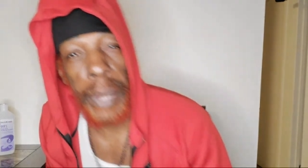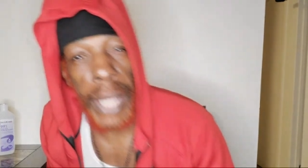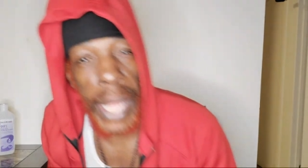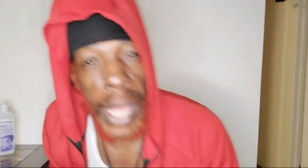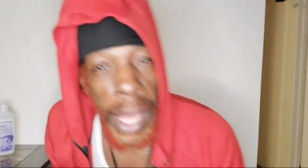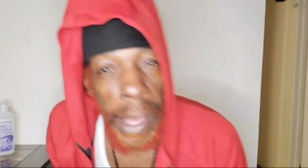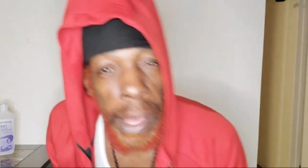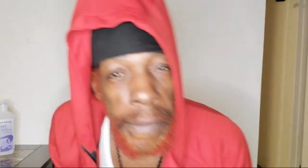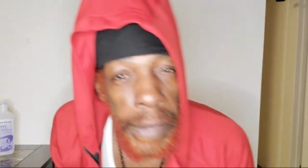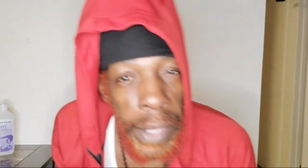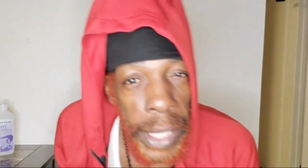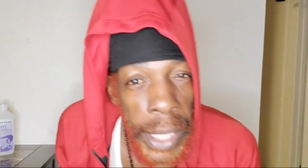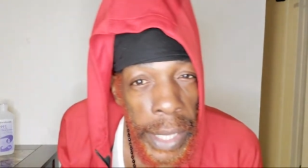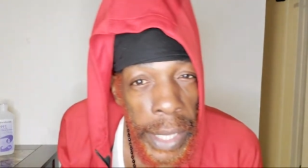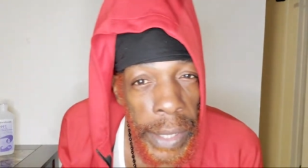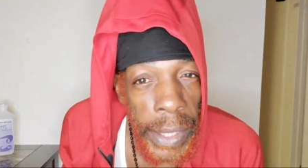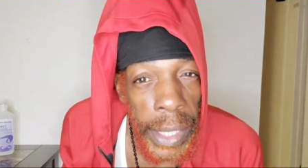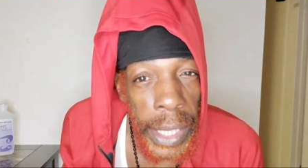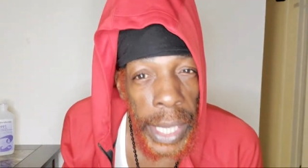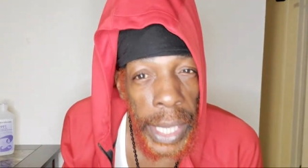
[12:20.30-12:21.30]
I have here now?
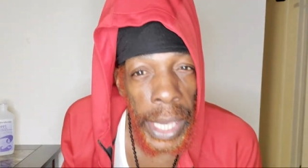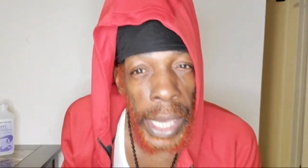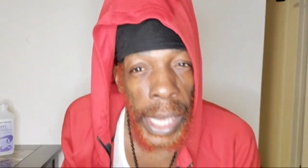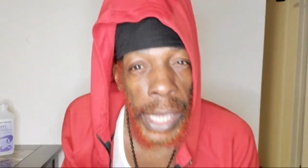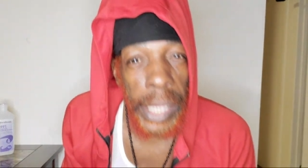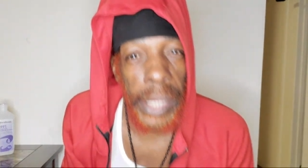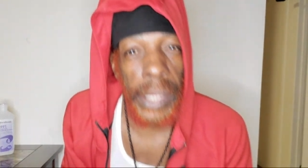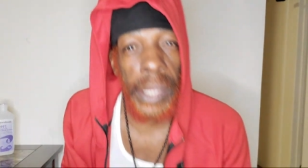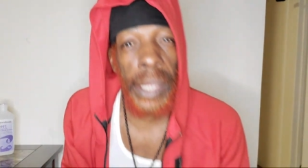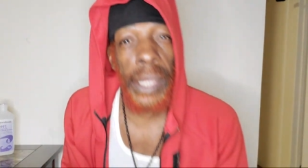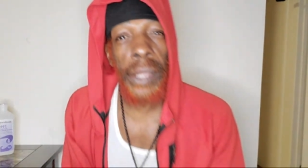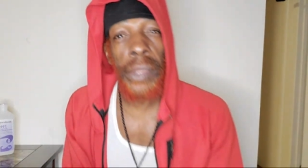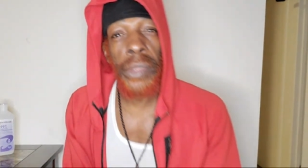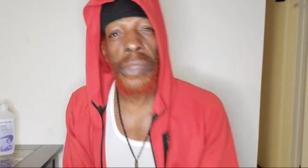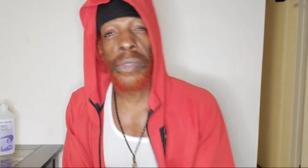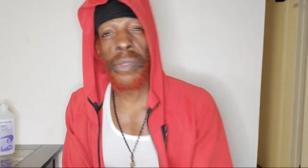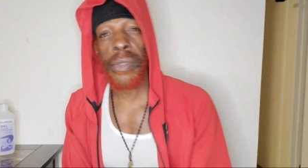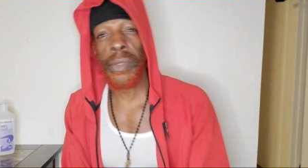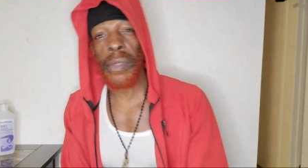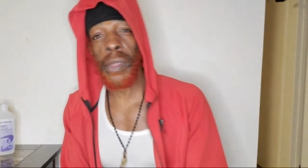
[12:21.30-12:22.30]
8.
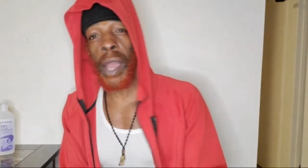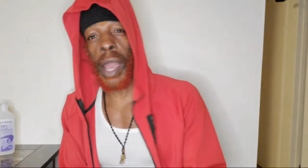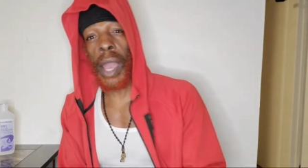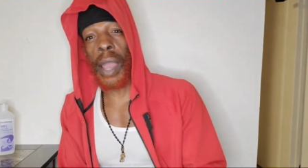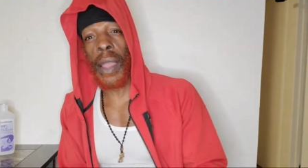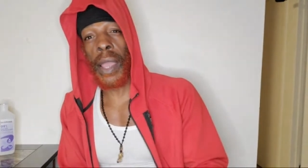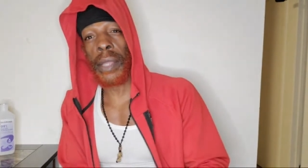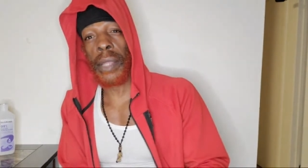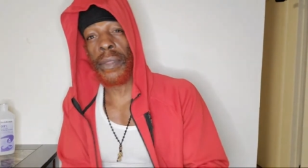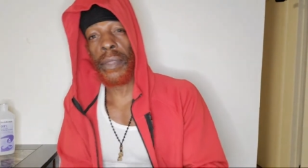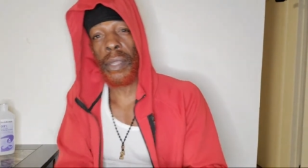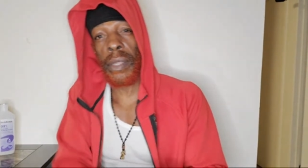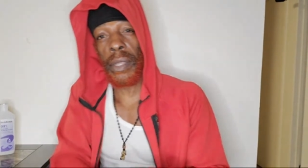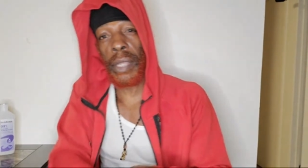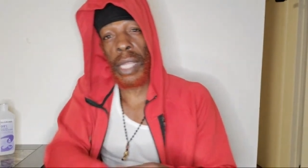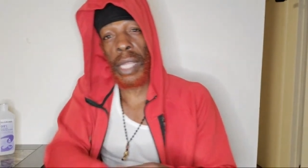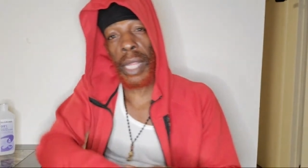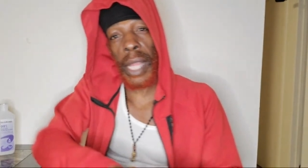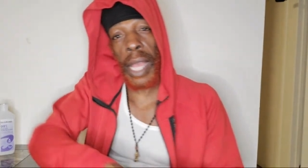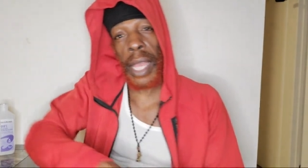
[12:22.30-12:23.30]
All right,
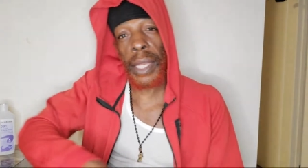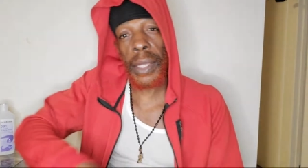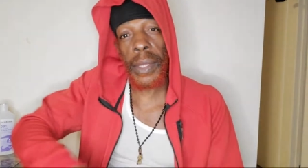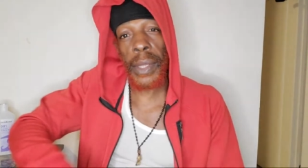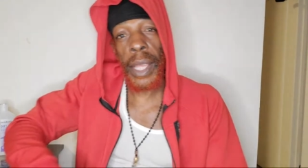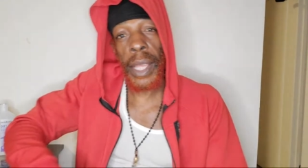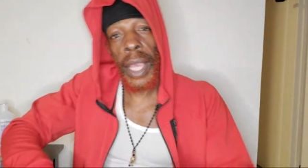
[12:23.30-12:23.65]
13 likes.